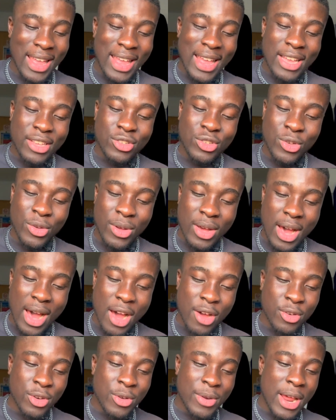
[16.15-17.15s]
So,
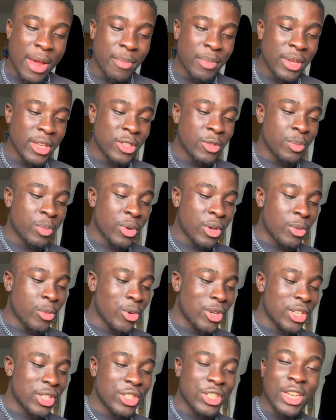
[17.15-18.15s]
I don't know what that means, but
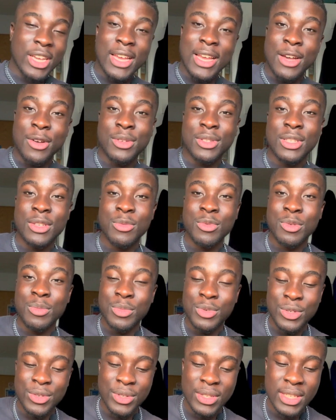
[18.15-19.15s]
we're going to check out, see what
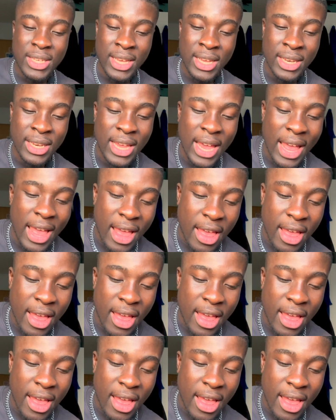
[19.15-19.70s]
Buju's saying.